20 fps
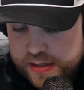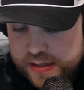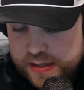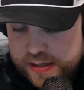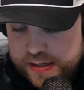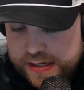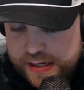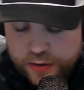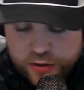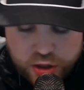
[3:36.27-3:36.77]

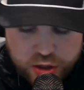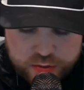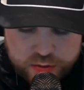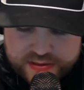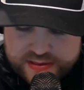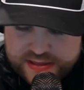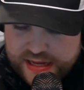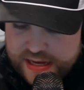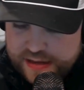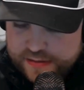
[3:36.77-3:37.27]
Now, along
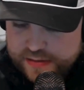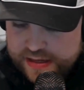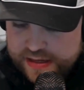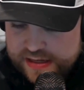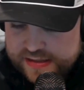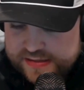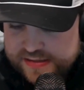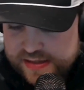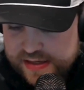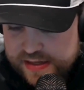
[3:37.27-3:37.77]
with that, like
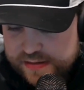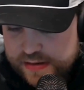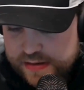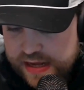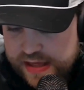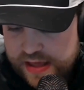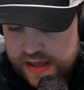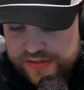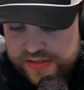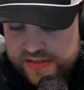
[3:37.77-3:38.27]
I said,
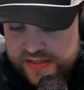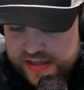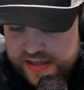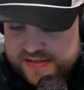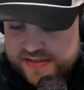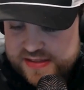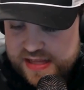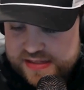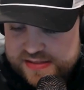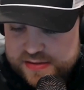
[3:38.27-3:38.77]
I think
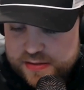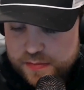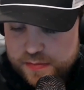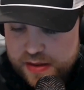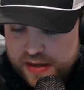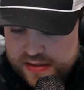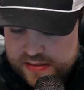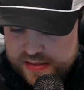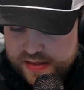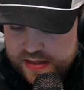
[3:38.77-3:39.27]
that's the
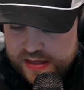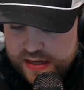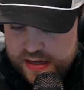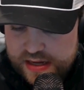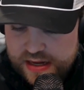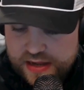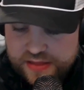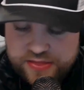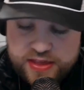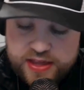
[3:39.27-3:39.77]
main thing,
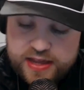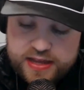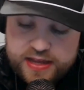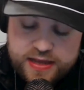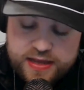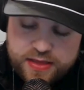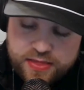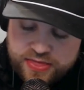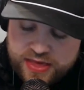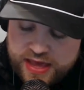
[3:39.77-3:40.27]
and I
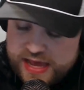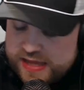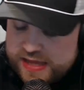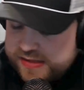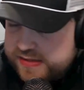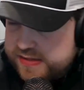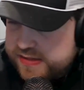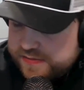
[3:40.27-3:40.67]
think that